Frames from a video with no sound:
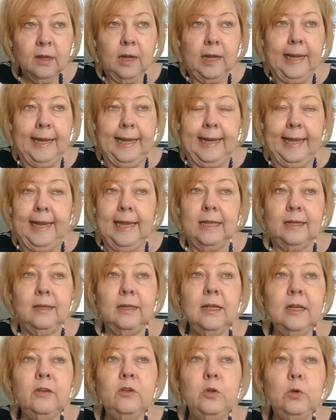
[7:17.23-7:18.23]
And
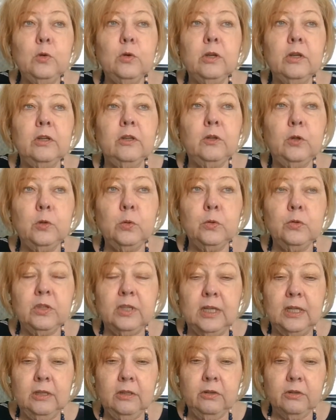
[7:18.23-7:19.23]
then you could use
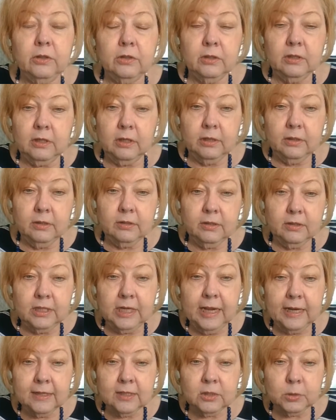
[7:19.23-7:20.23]
in your
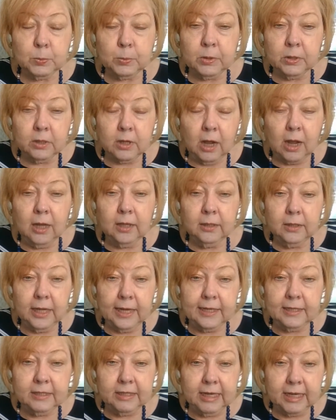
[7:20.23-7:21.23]
textbook,
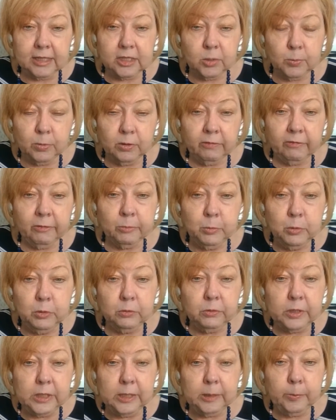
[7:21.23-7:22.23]
online textbook from
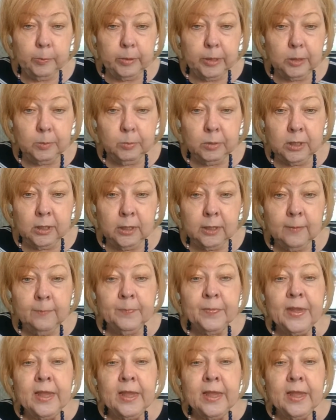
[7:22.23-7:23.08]
UTPB,